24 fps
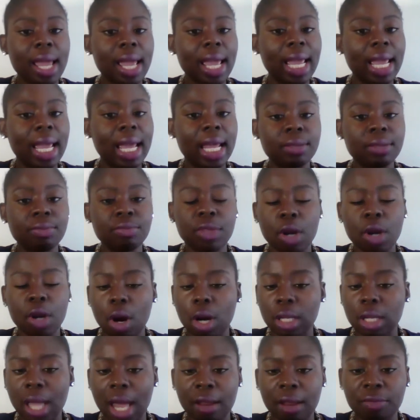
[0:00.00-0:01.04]
And there
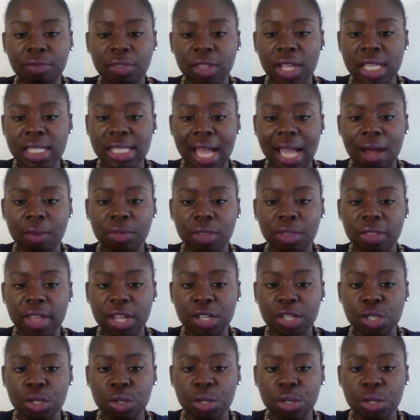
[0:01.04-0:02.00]
are a lot of things out there that